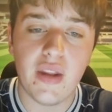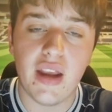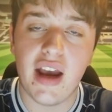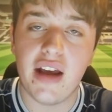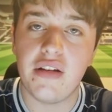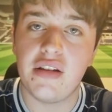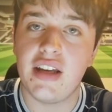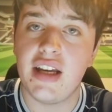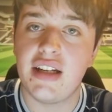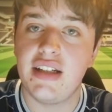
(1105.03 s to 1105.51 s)

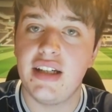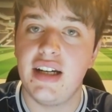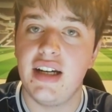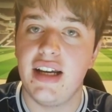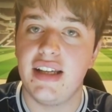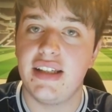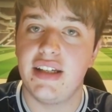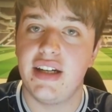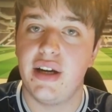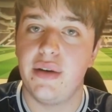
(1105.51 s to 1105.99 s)
that deal
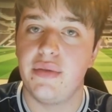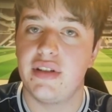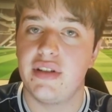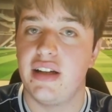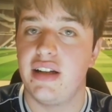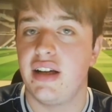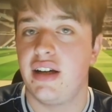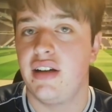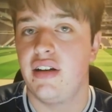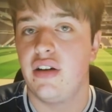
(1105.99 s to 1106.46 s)
is
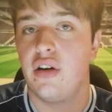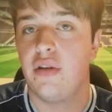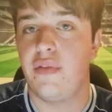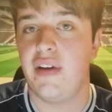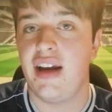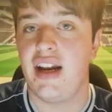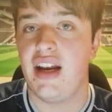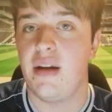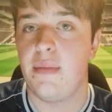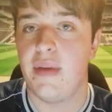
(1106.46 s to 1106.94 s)
announced and they can
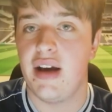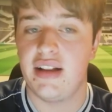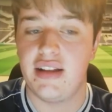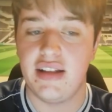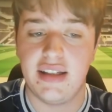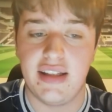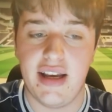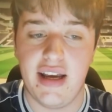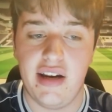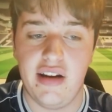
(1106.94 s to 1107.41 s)
unveil him at
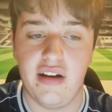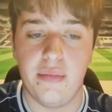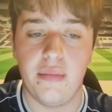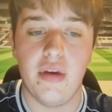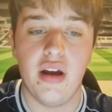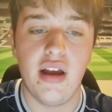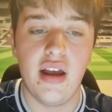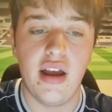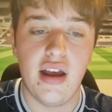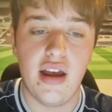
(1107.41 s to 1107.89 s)
the
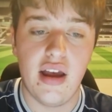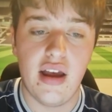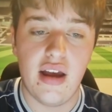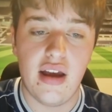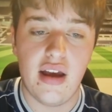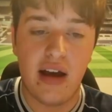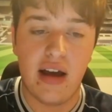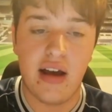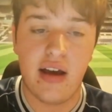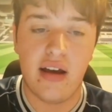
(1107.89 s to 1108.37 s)
stadium
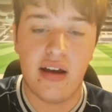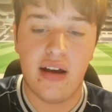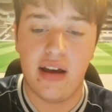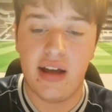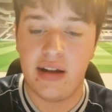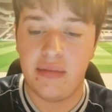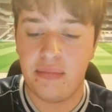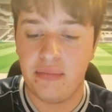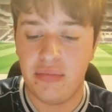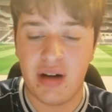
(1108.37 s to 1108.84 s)

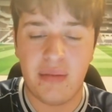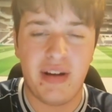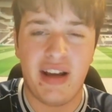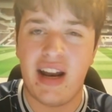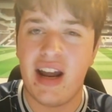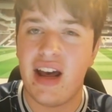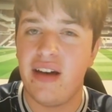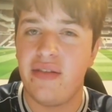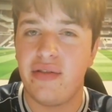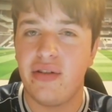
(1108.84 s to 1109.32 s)
probably
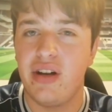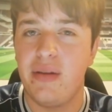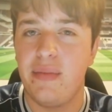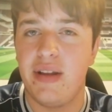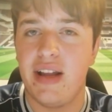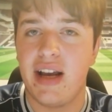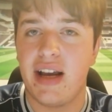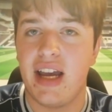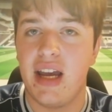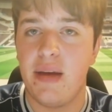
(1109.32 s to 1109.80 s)
at halftime
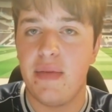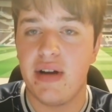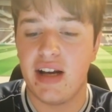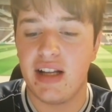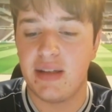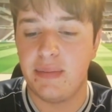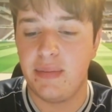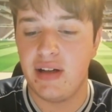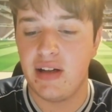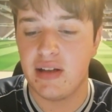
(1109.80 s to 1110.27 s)
in that game
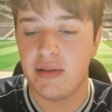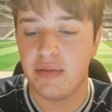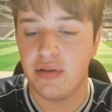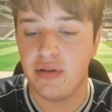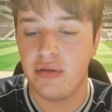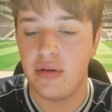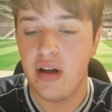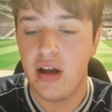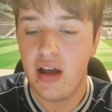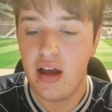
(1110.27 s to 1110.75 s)
against
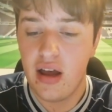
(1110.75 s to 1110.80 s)
Middlesbrough.